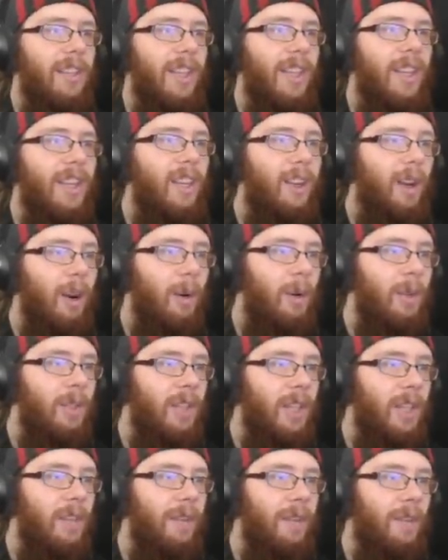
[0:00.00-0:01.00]
and it goes
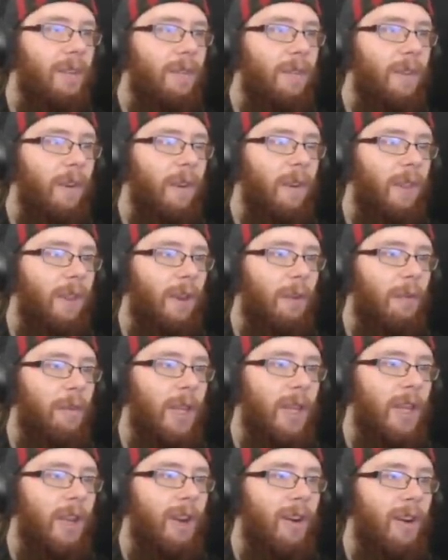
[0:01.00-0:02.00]
even further
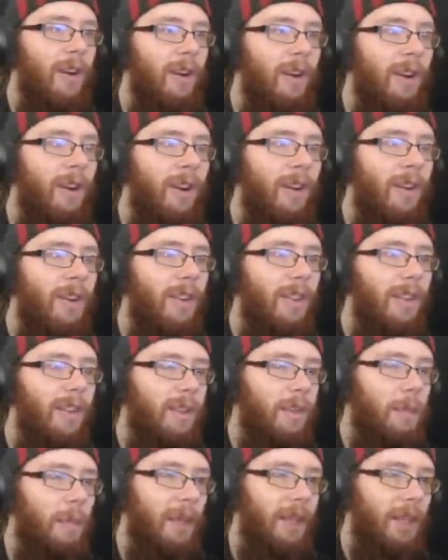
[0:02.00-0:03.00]
beyond the
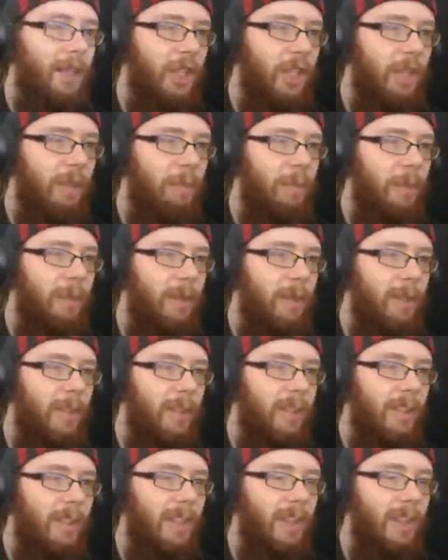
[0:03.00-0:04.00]
spaceship because
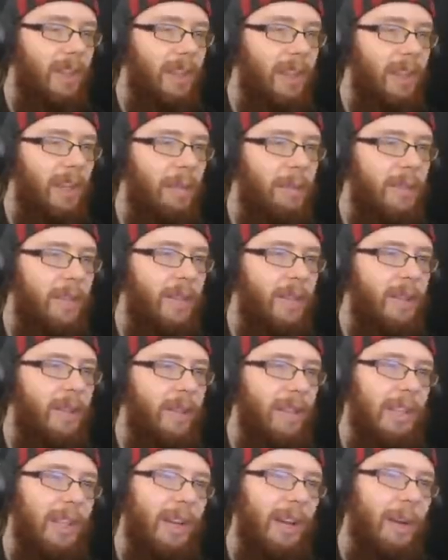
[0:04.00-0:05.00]
it comes out the
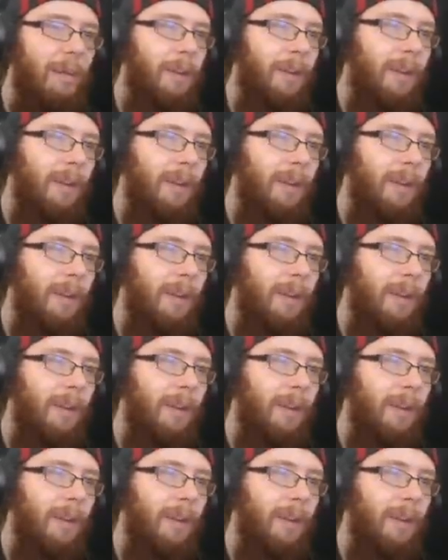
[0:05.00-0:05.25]
top,